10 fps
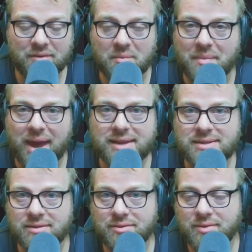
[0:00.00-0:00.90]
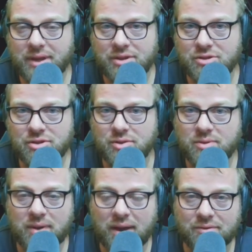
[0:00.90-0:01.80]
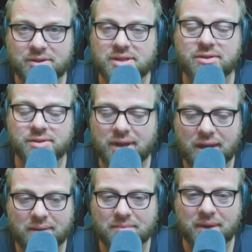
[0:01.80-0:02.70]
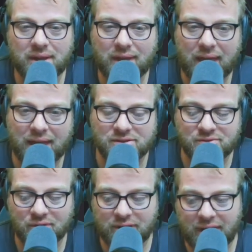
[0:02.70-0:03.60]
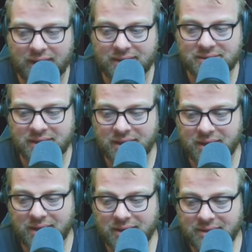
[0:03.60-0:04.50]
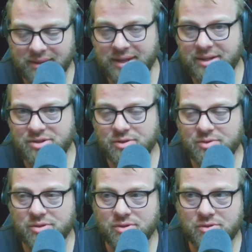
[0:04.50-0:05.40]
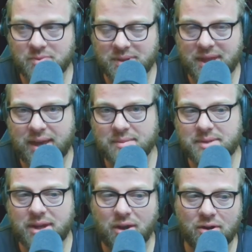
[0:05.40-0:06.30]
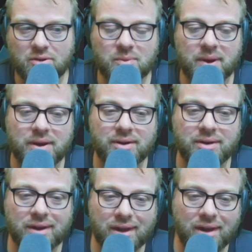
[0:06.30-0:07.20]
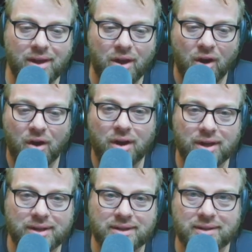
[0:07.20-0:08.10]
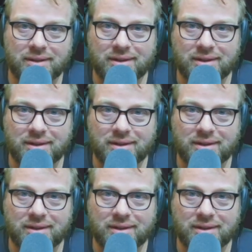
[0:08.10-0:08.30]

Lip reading: a massive issue every single time as far as Linux users with AMD hardware on